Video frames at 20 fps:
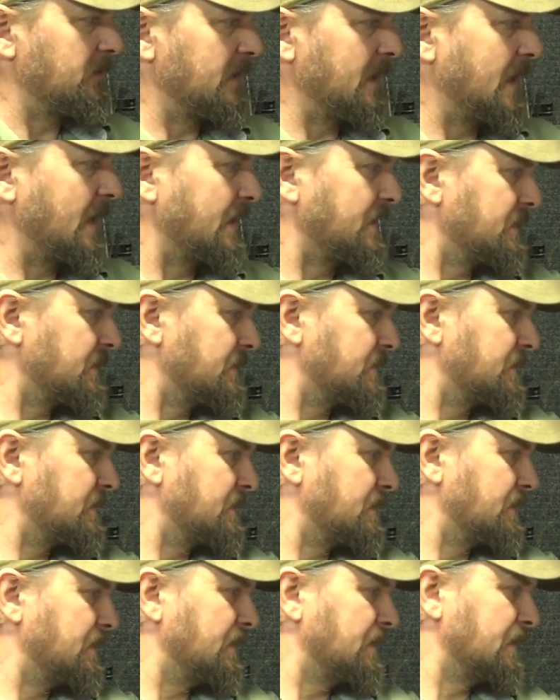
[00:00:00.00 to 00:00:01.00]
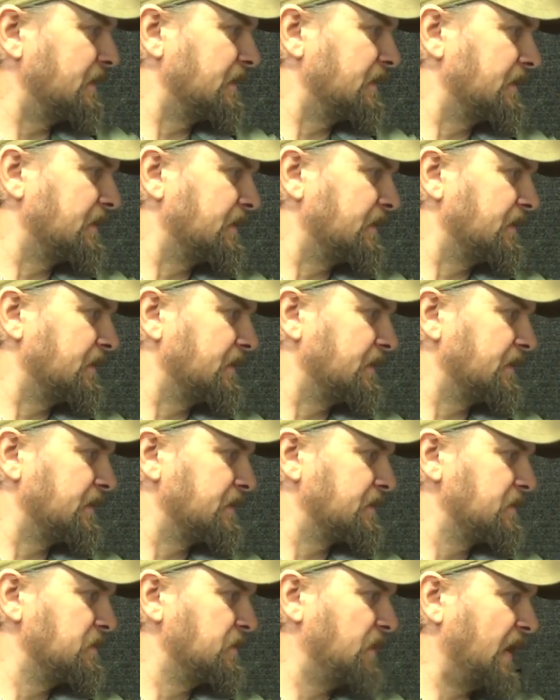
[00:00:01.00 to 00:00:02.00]
we at here?
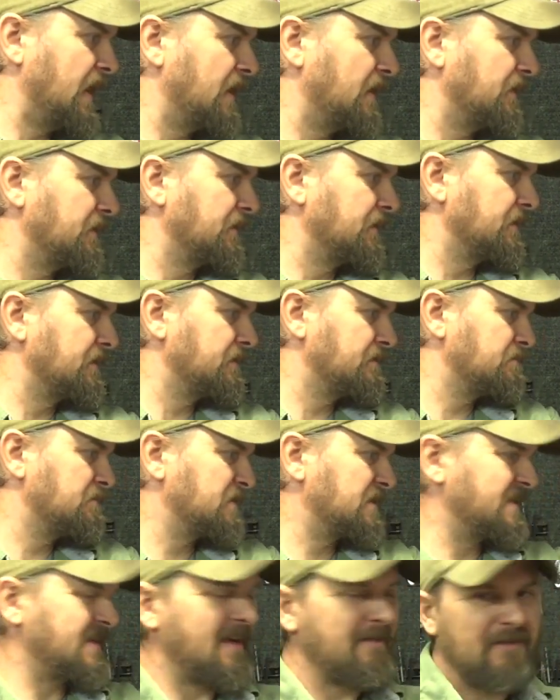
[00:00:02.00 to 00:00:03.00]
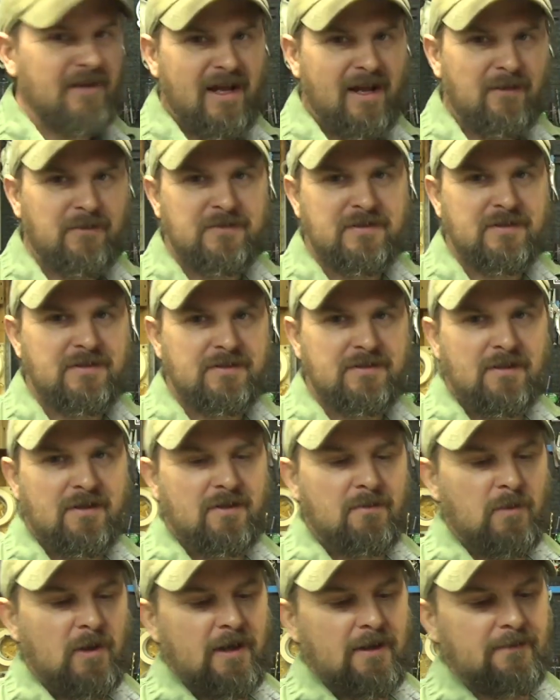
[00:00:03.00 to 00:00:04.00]
2 pounds 7 ounces, they're
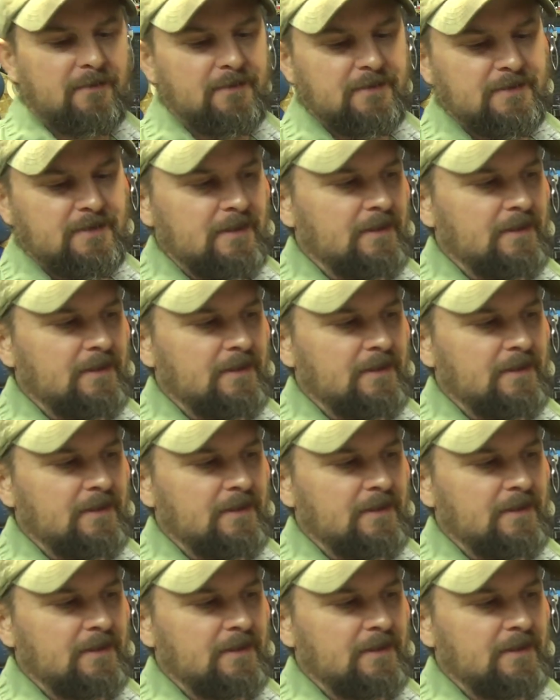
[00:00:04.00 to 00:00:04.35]
about